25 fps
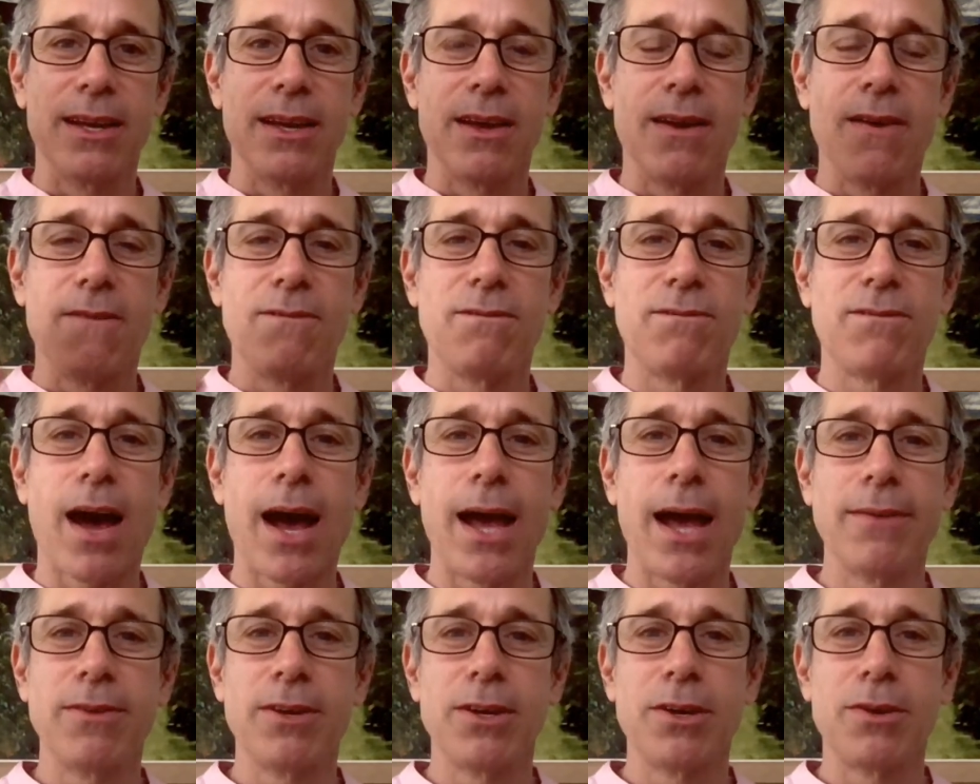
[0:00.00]

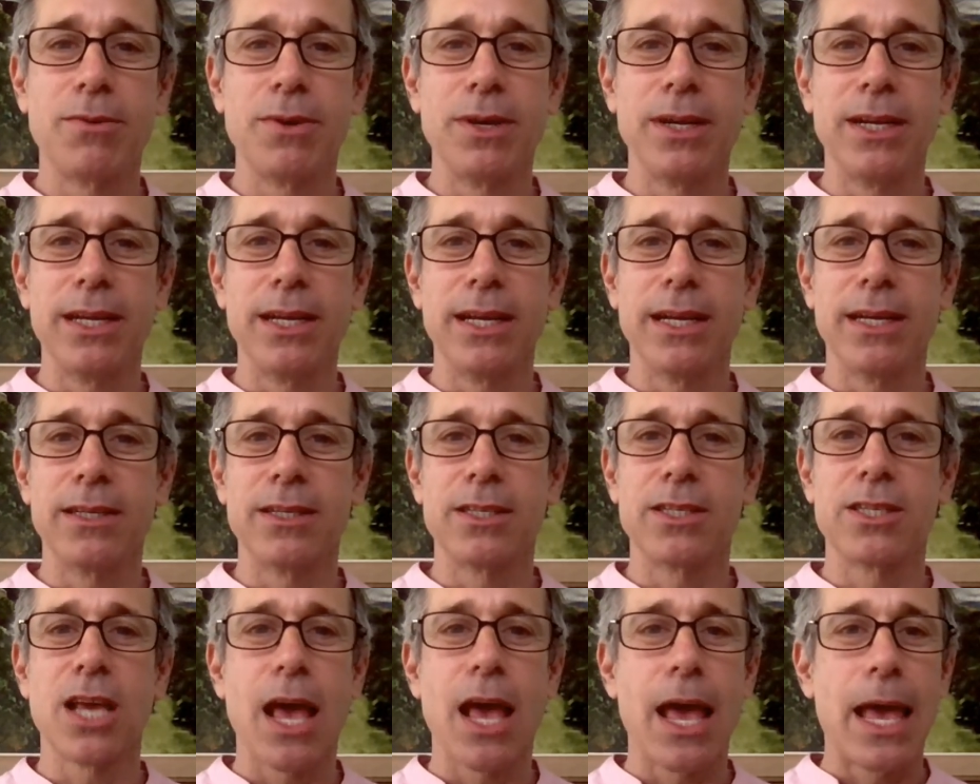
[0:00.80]
5
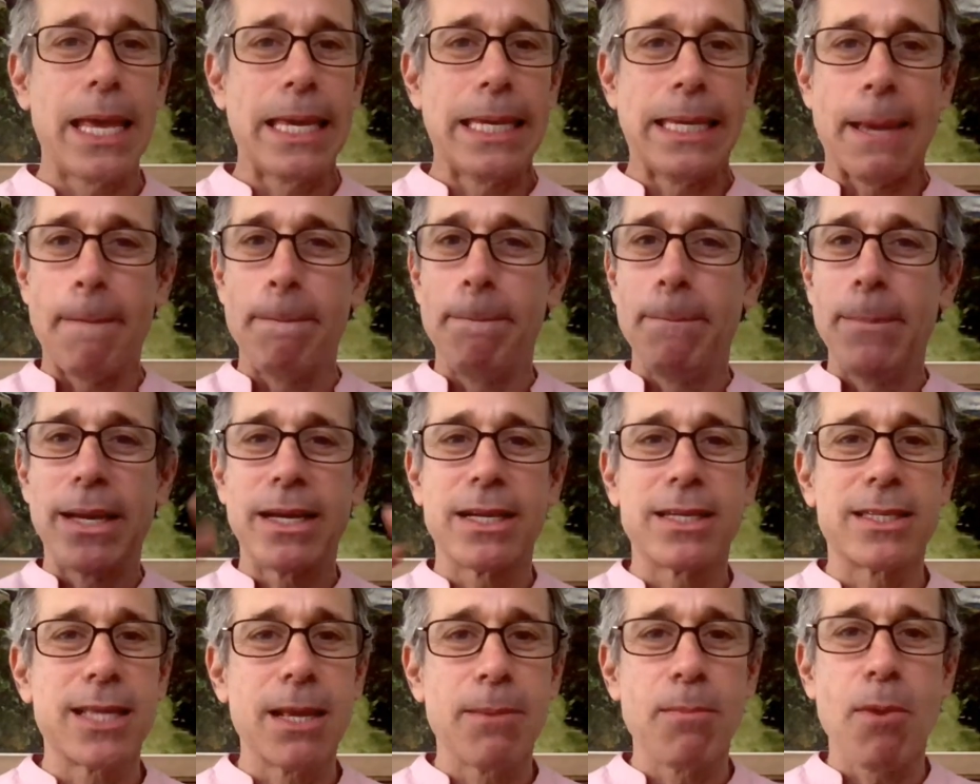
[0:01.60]
ingredients. You
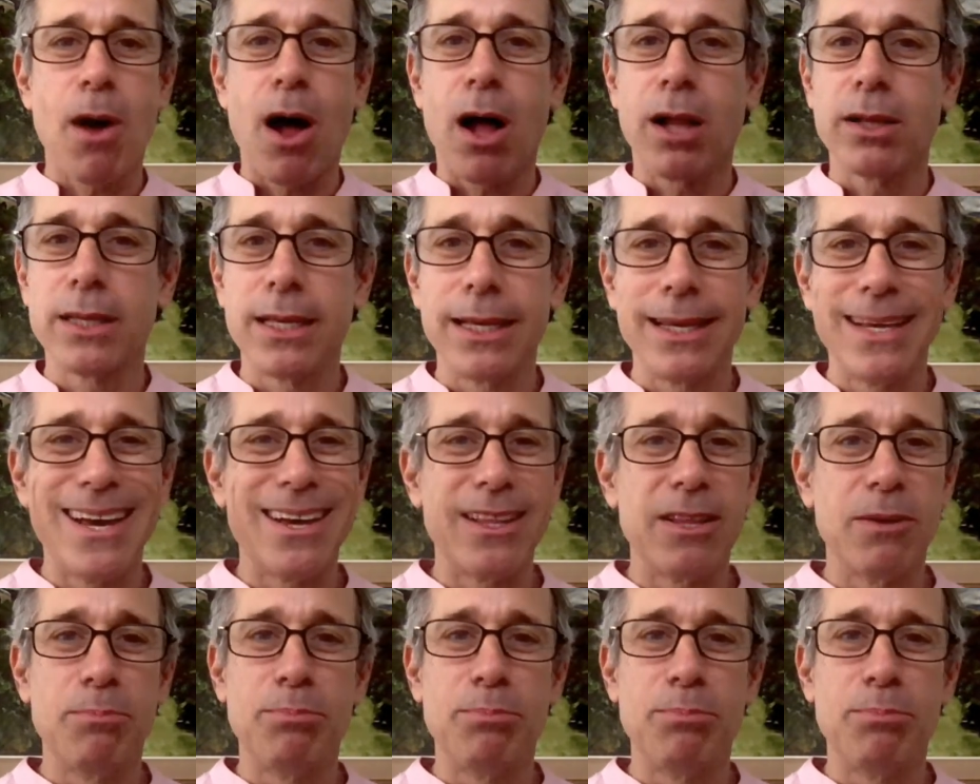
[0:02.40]
mix them all together.